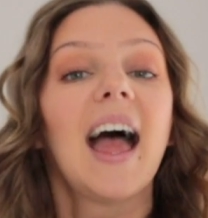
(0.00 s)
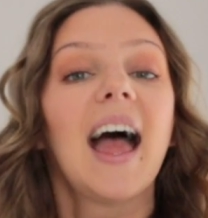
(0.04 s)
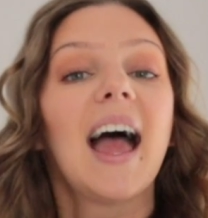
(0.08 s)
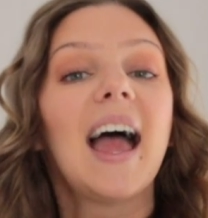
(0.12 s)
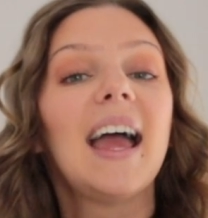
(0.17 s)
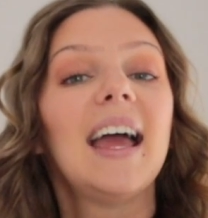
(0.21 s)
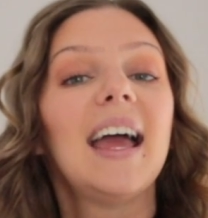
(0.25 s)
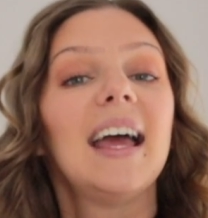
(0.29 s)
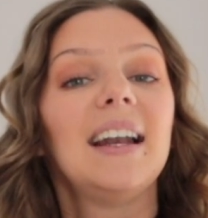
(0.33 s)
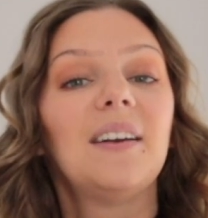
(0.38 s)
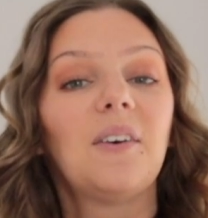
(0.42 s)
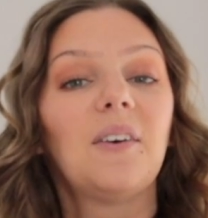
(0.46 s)

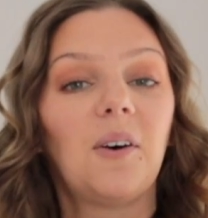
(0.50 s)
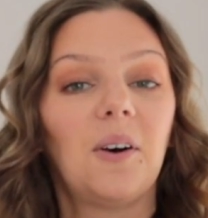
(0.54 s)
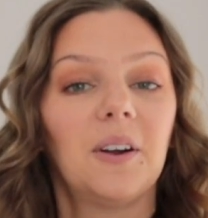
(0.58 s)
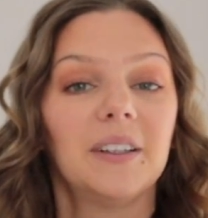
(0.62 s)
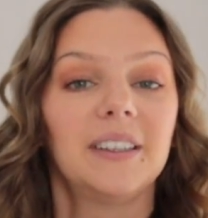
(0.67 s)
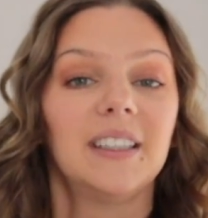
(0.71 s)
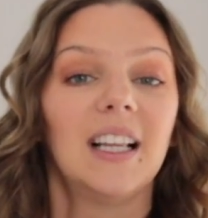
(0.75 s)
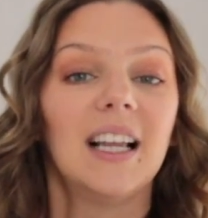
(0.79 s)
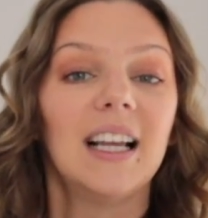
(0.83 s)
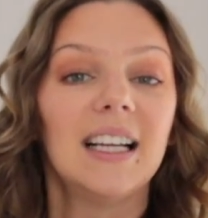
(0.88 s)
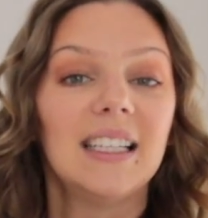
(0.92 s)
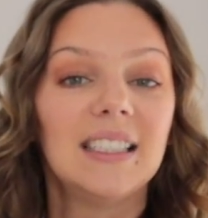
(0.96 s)
an
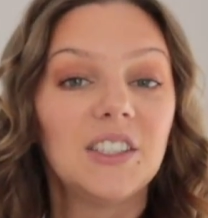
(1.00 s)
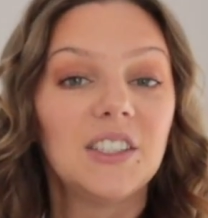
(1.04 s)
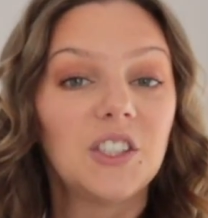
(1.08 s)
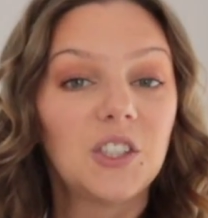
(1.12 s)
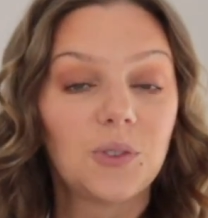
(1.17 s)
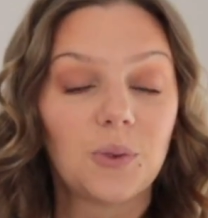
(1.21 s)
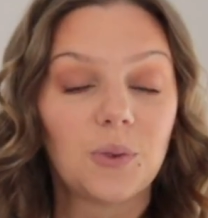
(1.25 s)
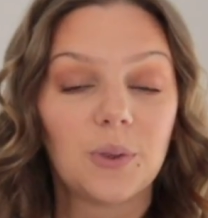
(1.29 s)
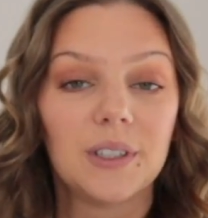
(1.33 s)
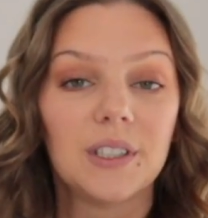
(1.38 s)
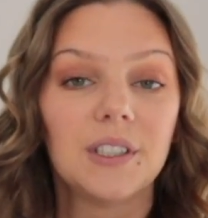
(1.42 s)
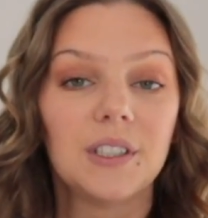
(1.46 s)
online
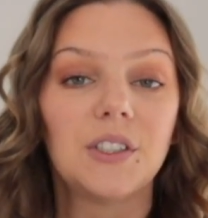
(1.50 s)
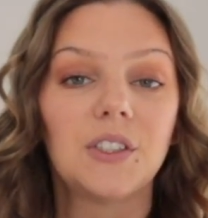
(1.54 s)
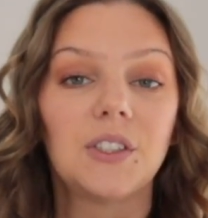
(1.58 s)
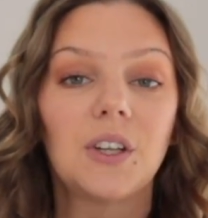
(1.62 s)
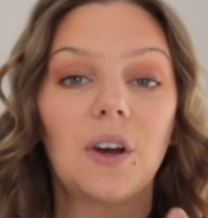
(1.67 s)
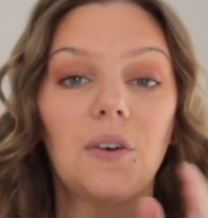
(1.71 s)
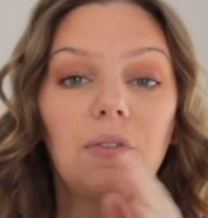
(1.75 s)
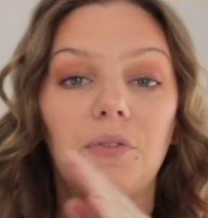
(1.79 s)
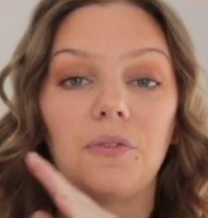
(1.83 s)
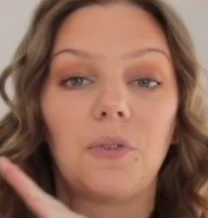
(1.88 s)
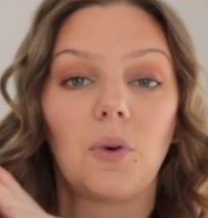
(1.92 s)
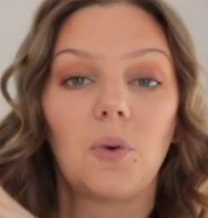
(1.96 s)
source
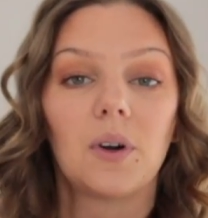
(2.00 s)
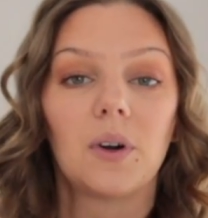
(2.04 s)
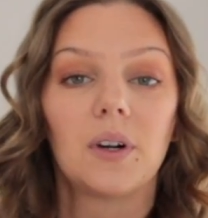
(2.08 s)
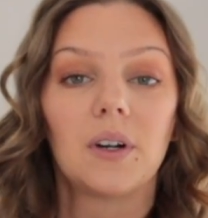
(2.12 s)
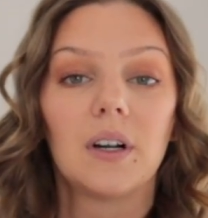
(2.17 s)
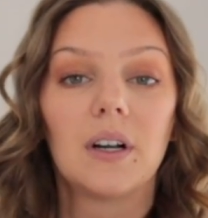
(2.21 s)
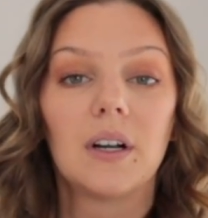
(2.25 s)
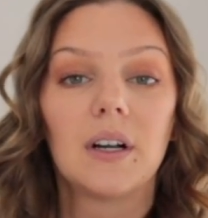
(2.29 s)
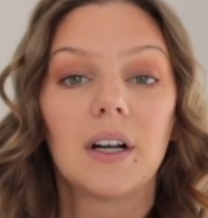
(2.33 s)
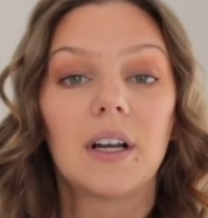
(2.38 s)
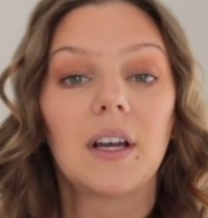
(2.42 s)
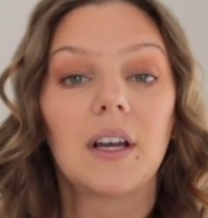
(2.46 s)

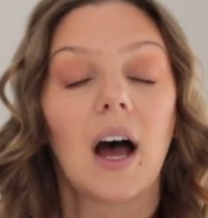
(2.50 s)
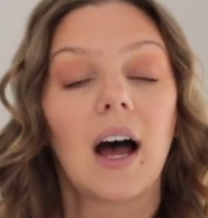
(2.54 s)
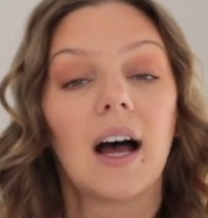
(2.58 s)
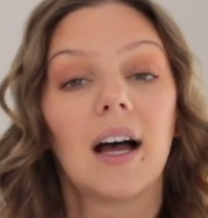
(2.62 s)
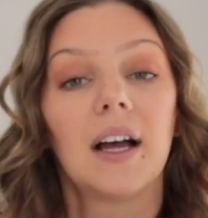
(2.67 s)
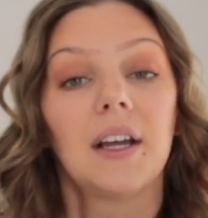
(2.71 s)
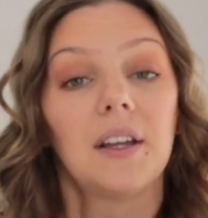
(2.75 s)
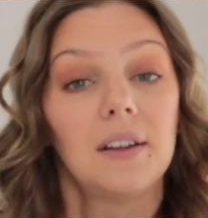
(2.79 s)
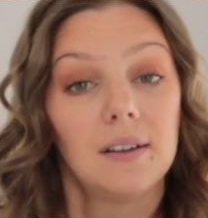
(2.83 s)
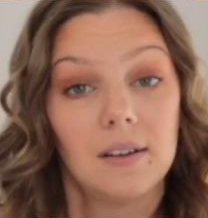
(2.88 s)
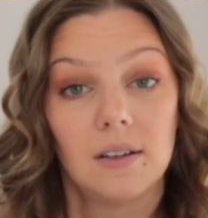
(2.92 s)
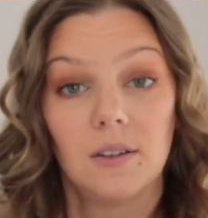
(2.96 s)
for
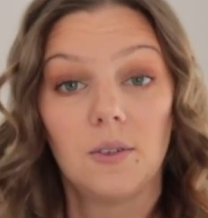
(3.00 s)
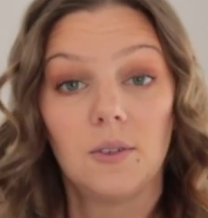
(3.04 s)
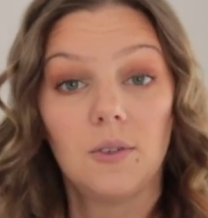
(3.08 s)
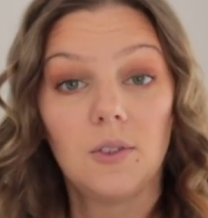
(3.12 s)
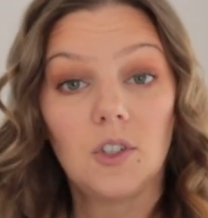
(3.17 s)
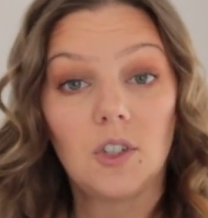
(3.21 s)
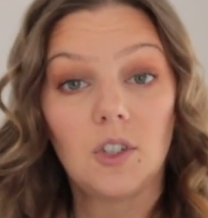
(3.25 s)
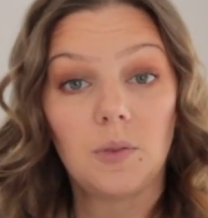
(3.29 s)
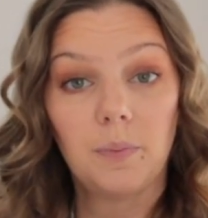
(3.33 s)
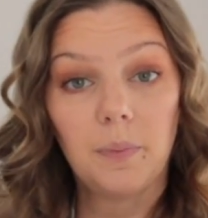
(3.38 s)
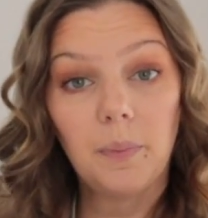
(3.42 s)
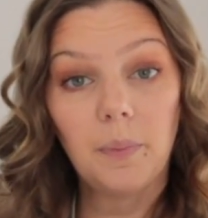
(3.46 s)

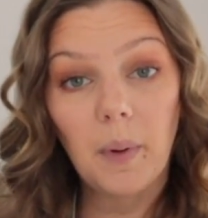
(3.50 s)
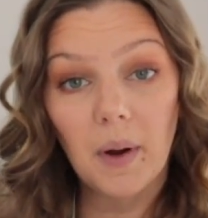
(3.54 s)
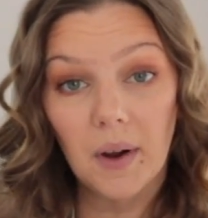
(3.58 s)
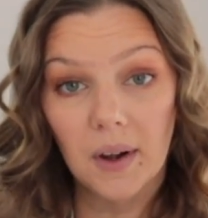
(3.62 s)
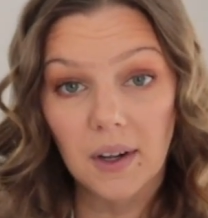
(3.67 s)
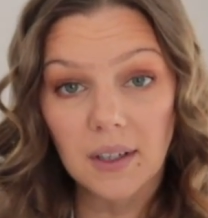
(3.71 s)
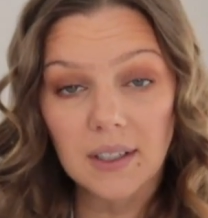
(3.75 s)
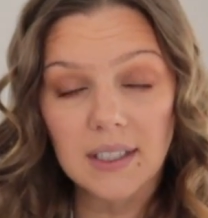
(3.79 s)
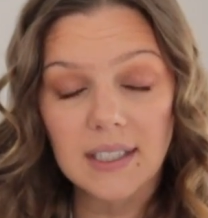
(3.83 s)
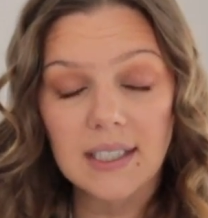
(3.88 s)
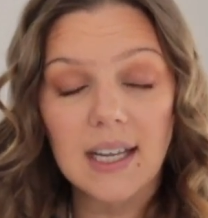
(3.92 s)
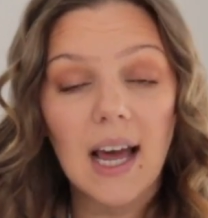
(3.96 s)
used
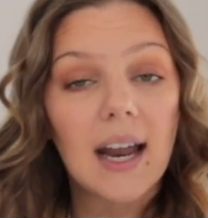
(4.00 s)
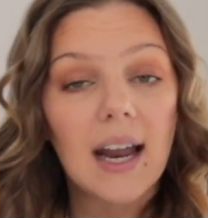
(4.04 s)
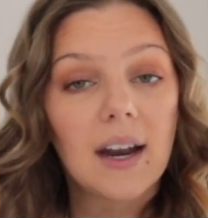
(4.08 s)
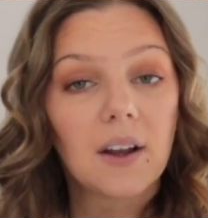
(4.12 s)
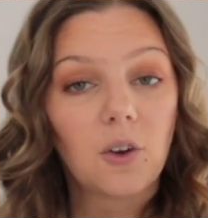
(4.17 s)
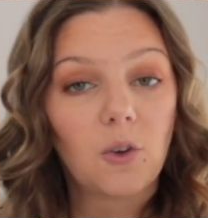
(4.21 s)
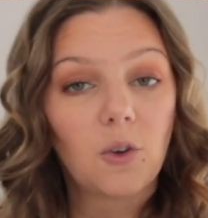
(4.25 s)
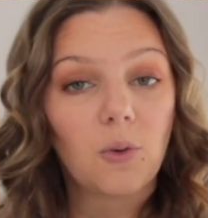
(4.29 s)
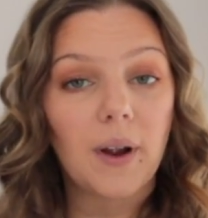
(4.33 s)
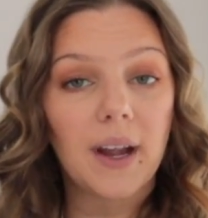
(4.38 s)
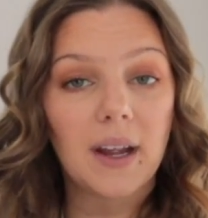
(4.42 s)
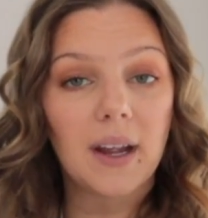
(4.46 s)
books at a
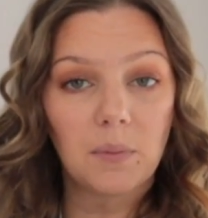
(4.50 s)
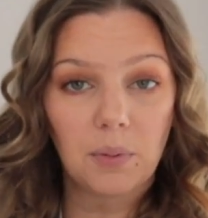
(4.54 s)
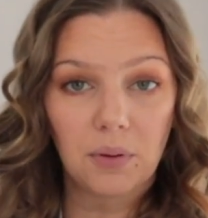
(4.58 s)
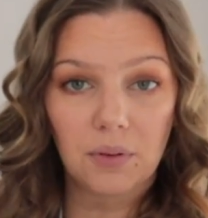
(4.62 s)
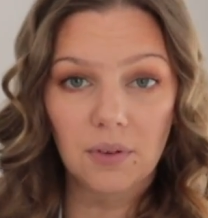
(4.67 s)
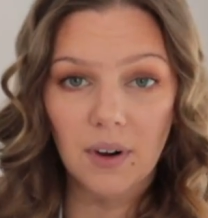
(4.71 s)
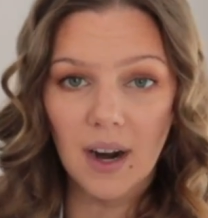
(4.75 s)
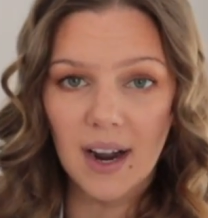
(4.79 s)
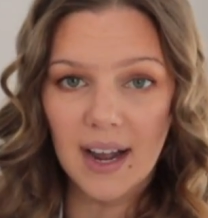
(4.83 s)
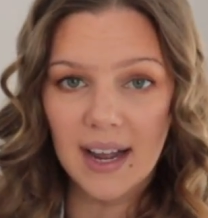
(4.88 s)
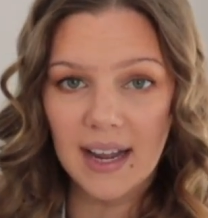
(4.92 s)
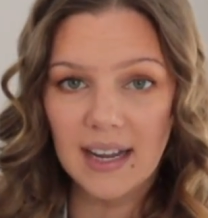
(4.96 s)
great
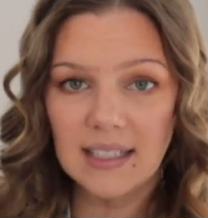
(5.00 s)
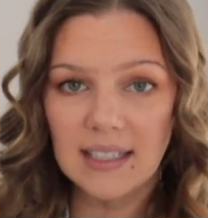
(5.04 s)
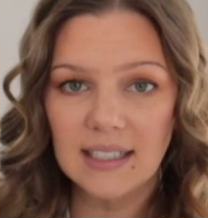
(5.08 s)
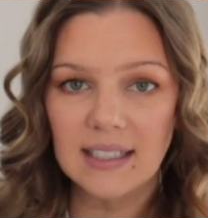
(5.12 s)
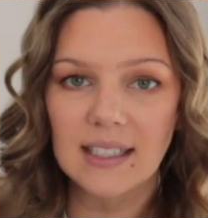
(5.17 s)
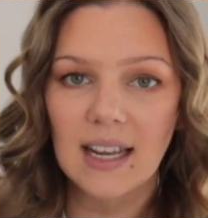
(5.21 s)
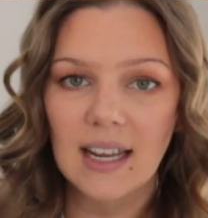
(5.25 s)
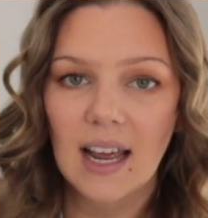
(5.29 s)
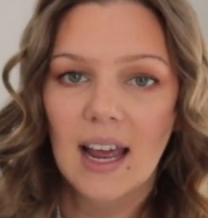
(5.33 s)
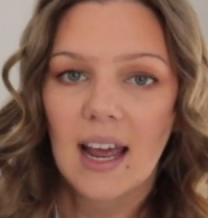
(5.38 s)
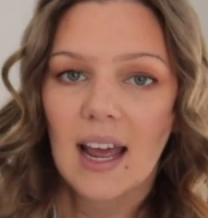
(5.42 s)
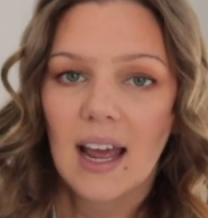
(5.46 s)
price,